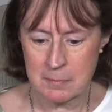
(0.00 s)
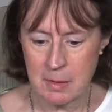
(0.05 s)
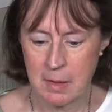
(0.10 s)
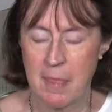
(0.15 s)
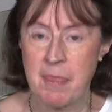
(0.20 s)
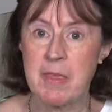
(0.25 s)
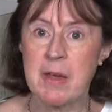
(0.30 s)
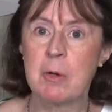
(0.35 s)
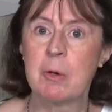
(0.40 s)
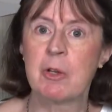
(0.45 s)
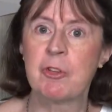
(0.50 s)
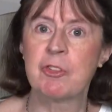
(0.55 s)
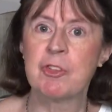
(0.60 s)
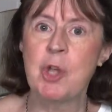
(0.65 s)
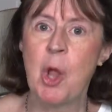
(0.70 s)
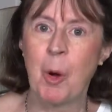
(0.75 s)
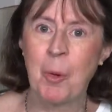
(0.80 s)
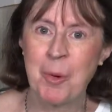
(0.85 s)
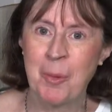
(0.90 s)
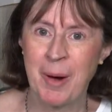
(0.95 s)
There is
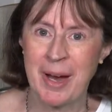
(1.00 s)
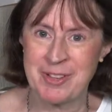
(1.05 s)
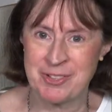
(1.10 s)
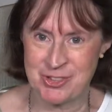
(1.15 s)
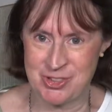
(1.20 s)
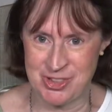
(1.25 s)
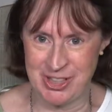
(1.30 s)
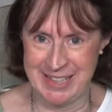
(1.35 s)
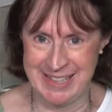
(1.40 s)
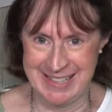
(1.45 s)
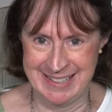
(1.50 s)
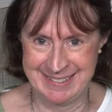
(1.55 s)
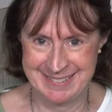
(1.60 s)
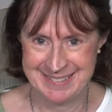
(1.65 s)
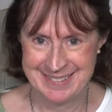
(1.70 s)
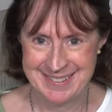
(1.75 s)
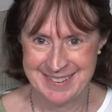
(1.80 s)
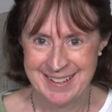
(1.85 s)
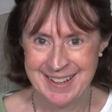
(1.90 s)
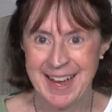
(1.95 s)
no question
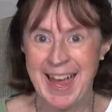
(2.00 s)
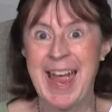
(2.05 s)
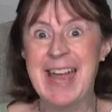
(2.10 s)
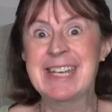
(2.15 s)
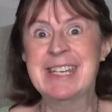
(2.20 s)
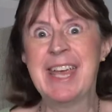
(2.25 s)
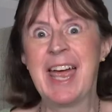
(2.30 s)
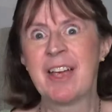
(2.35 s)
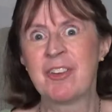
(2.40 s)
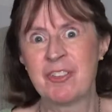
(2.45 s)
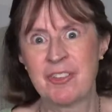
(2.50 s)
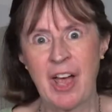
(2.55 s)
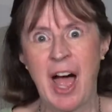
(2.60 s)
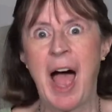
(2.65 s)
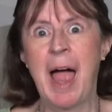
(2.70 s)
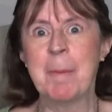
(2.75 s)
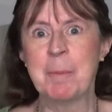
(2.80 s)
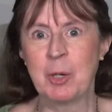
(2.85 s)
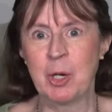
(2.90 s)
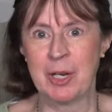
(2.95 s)
and yes,
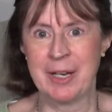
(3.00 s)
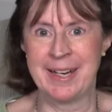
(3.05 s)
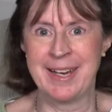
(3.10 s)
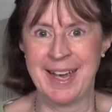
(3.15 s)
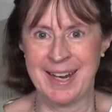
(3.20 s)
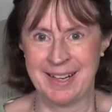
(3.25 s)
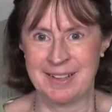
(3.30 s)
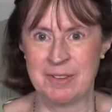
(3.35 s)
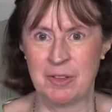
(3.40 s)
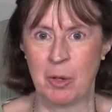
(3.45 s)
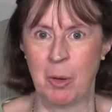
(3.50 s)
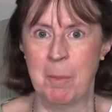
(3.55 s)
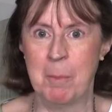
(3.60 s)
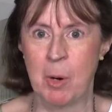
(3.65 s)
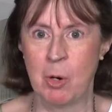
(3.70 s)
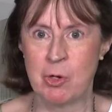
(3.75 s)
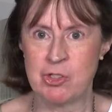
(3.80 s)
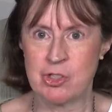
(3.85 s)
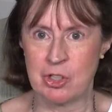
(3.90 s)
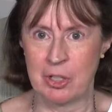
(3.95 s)
I'm going to get a little
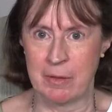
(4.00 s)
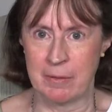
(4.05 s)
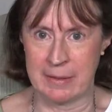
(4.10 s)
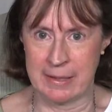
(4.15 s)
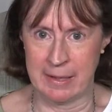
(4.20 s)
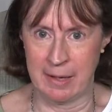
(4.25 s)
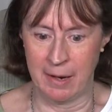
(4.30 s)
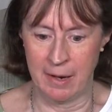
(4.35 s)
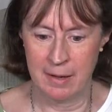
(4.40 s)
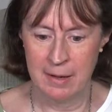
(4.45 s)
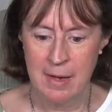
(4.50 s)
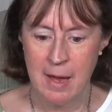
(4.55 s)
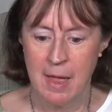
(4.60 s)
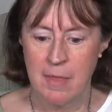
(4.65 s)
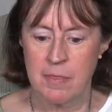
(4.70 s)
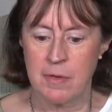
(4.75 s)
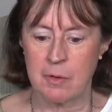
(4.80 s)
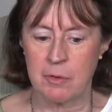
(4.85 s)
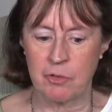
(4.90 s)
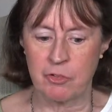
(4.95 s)
emotional here.
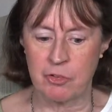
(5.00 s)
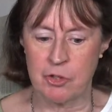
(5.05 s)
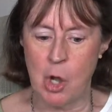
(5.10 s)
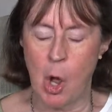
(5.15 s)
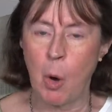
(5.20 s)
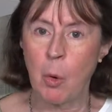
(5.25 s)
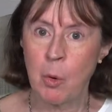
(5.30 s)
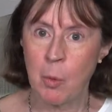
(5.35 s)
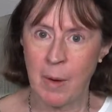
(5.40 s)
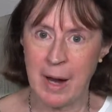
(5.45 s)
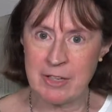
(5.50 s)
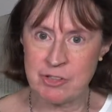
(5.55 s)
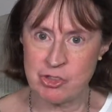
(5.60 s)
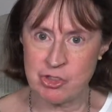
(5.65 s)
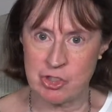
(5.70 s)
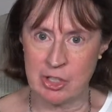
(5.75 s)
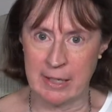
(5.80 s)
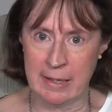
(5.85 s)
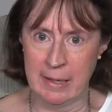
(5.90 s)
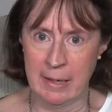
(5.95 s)
There is no
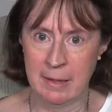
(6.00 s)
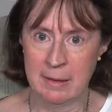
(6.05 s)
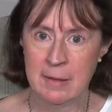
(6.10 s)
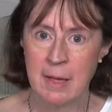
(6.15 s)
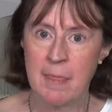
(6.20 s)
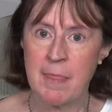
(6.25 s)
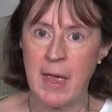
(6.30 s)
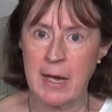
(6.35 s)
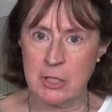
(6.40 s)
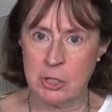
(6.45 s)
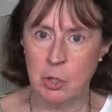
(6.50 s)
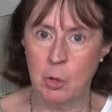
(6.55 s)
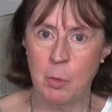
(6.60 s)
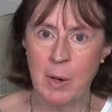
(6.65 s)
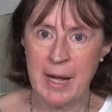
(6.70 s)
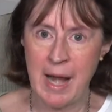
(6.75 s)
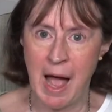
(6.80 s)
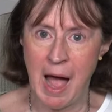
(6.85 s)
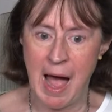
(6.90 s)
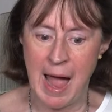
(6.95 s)
question that you
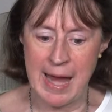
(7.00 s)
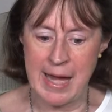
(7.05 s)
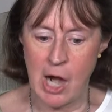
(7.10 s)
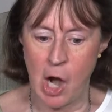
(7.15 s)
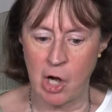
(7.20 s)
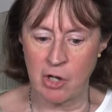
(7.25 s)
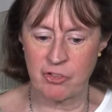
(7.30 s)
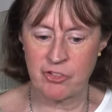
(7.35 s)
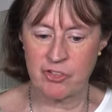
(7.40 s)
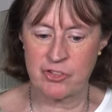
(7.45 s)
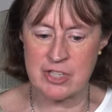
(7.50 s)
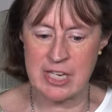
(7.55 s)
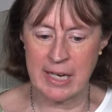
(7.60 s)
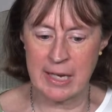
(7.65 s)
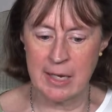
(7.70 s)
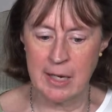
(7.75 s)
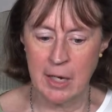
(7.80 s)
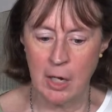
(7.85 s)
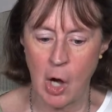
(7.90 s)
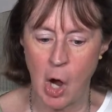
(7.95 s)
and I are
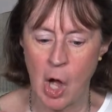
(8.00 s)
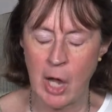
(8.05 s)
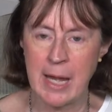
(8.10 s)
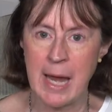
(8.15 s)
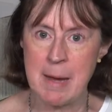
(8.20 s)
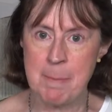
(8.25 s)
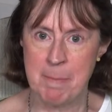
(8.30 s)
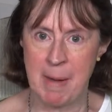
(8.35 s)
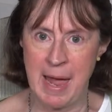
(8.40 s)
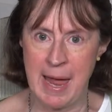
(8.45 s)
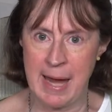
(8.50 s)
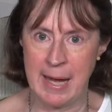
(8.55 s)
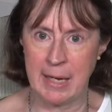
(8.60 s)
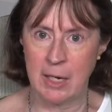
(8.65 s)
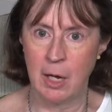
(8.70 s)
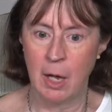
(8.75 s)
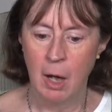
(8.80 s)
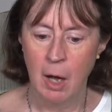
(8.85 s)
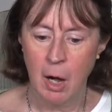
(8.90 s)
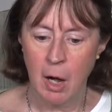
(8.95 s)
standing on a bank
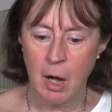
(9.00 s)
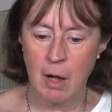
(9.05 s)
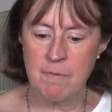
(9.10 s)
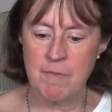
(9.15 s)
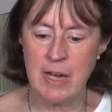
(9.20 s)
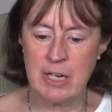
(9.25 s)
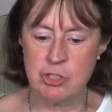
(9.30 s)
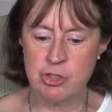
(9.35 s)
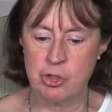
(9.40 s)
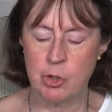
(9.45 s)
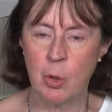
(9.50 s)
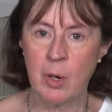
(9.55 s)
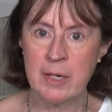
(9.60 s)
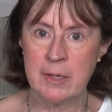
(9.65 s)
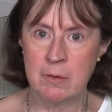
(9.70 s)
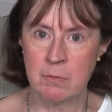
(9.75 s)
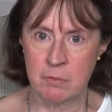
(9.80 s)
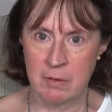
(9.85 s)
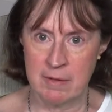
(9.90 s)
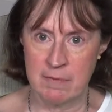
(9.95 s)
of a
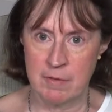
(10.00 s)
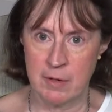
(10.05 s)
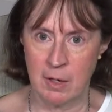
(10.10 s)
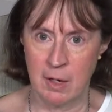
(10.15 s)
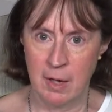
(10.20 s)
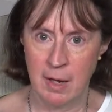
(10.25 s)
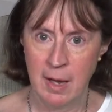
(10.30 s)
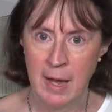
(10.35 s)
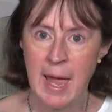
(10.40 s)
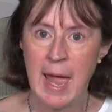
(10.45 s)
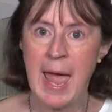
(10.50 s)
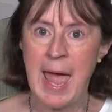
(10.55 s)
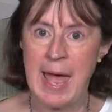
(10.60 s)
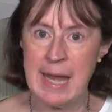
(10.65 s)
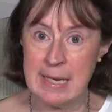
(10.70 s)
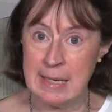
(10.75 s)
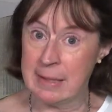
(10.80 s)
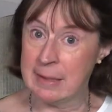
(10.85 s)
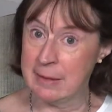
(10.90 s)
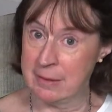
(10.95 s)
Jordan River and
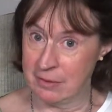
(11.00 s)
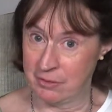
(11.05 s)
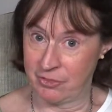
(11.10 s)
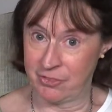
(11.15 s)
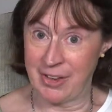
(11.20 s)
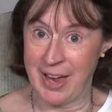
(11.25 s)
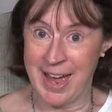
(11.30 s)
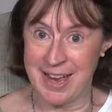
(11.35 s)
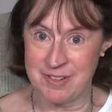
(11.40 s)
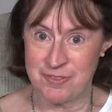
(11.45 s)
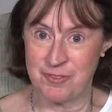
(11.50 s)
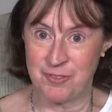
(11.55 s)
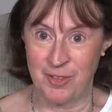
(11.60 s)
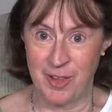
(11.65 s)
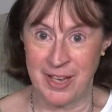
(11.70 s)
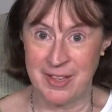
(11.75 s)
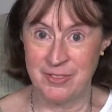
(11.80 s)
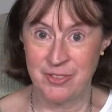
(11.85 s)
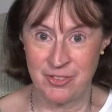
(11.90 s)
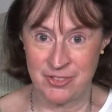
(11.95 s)
it is at
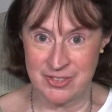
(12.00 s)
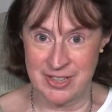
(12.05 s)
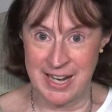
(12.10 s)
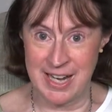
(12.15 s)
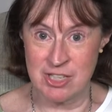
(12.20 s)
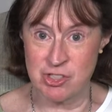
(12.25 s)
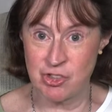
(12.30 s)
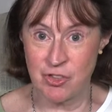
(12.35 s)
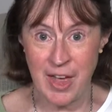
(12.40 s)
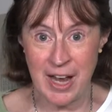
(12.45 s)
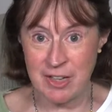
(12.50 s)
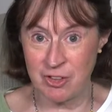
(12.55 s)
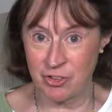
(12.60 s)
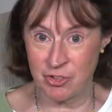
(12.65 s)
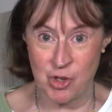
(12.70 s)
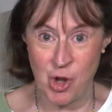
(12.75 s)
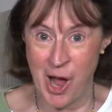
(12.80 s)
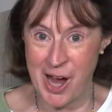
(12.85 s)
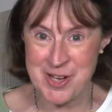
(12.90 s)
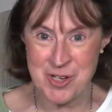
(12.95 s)
flood stage. That is
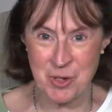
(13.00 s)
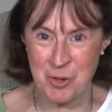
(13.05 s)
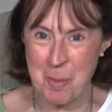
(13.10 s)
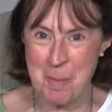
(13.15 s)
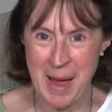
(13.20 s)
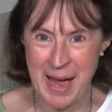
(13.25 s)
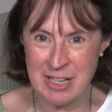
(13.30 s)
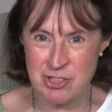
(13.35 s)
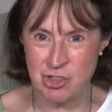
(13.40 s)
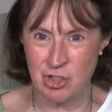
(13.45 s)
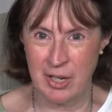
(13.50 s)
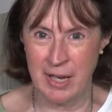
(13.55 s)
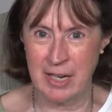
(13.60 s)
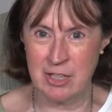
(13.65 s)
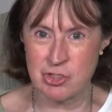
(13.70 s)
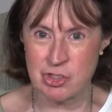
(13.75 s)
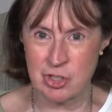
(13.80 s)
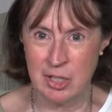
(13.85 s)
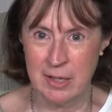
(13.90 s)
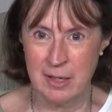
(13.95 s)
not your
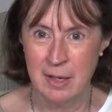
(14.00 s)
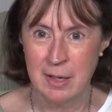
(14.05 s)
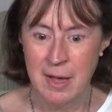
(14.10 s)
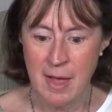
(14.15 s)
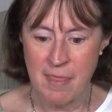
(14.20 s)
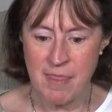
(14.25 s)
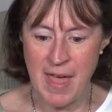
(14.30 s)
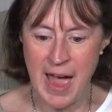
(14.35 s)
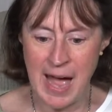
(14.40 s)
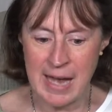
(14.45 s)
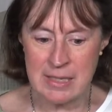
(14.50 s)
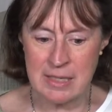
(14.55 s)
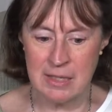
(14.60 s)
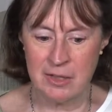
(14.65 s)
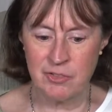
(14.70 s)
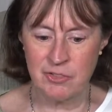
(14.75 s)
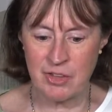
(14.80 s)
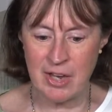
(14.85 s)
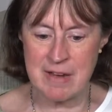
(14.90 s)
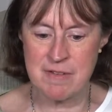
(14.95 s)
imagination, that
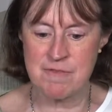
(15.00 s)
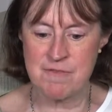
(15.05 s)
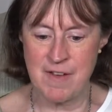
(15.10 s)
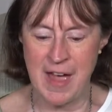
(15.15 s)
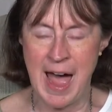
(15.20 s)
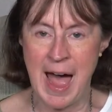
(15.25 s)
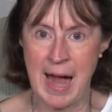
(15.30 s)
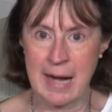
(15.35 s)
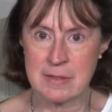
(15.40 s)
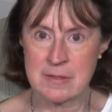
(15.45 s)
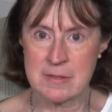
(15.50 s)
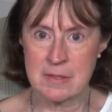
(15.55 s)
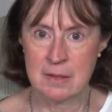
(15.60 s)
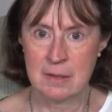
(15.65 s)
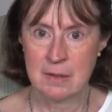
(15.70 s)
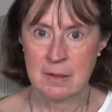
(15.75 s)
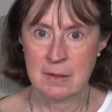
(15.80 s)
is a fact.